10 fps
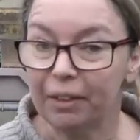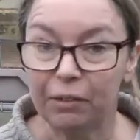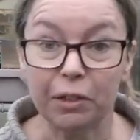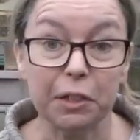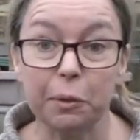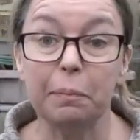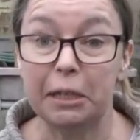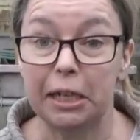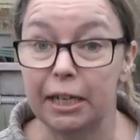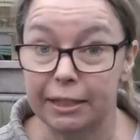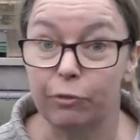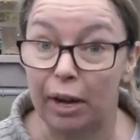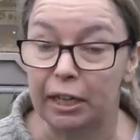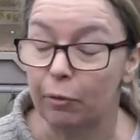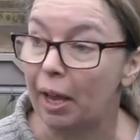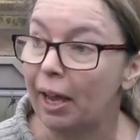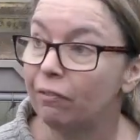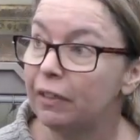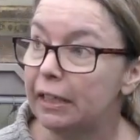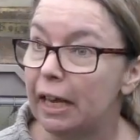got to admit, it is raining quite
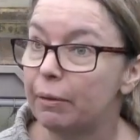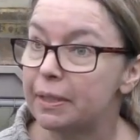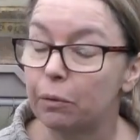heavily now.